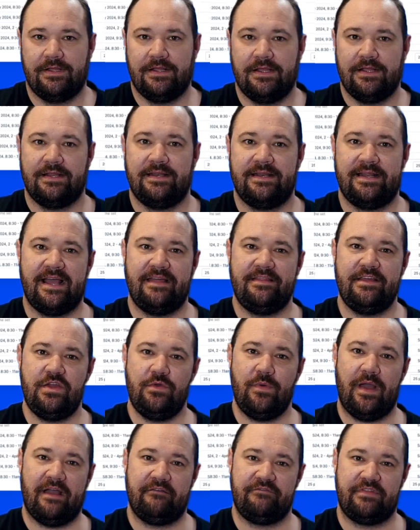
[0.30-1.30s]
Now that you
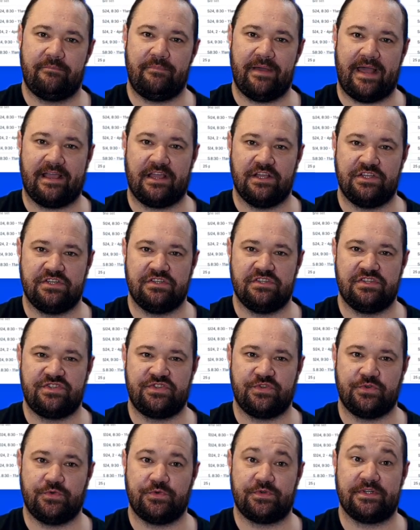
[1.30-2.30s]
have the package
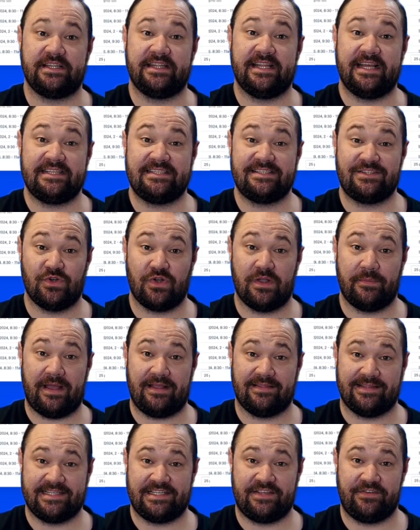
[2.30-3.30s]
installed, let's talk
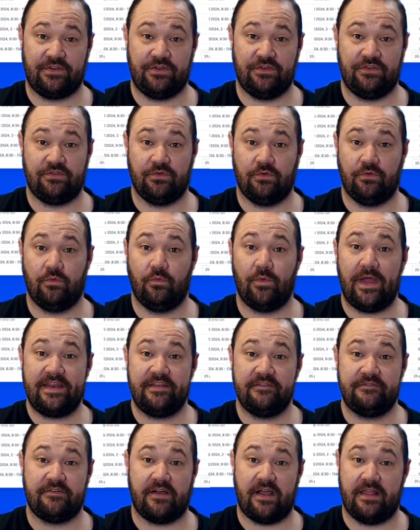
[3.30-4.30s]
about list views, where to
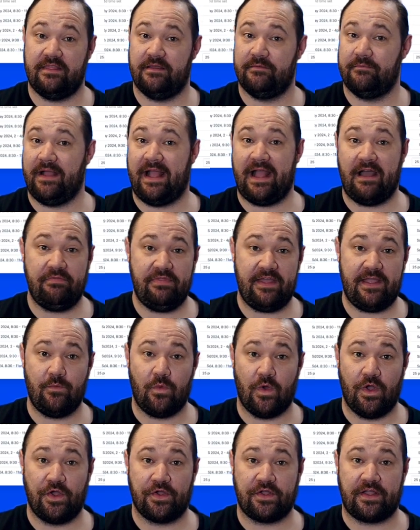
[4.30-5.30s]
find them, how they
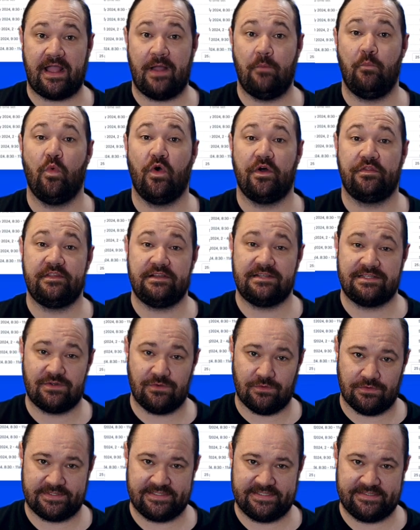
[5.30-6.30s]
work, and what this
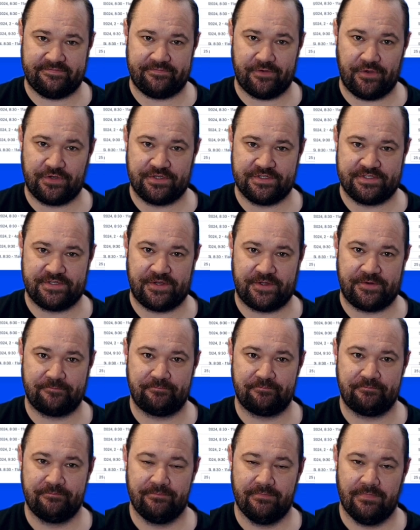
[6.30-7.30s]
course is focused on.
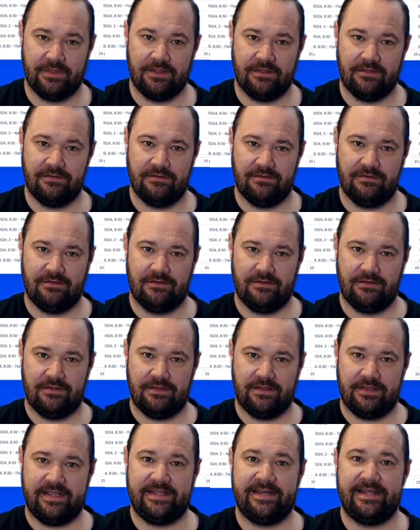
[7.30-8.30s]

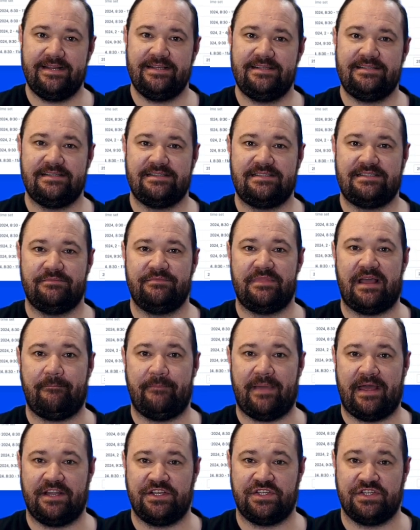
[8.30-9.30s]
In any system that
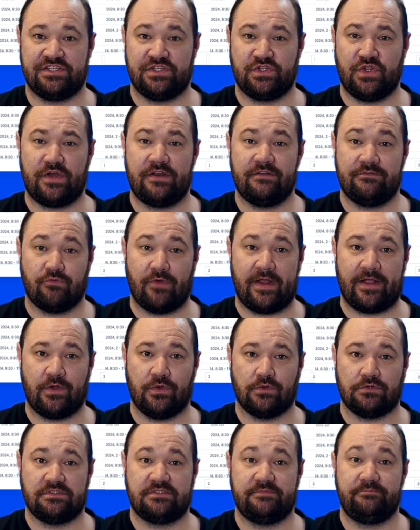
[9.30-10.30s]
manages a lot of
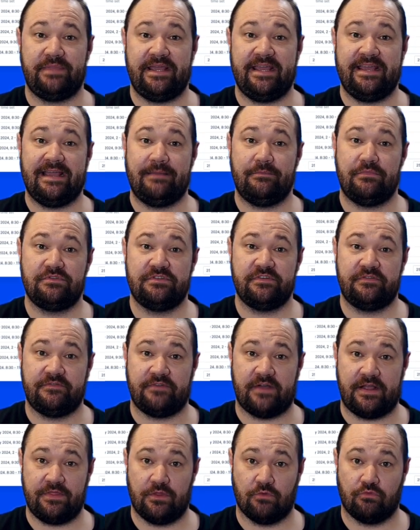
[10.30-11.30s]
records, being able to
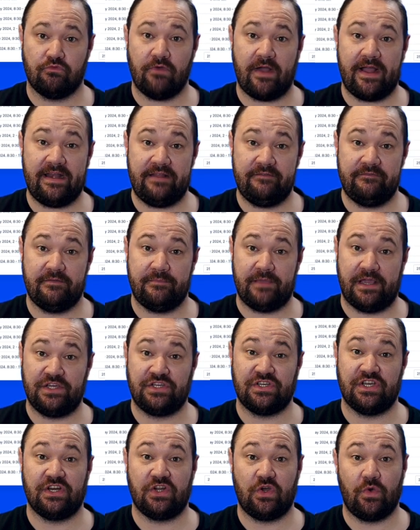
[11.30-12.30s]
find the right
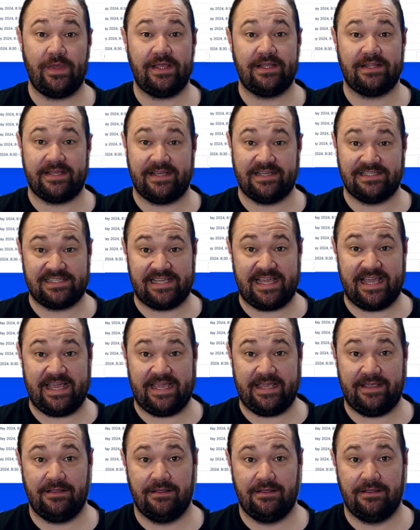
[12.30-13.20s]
information quickly is key.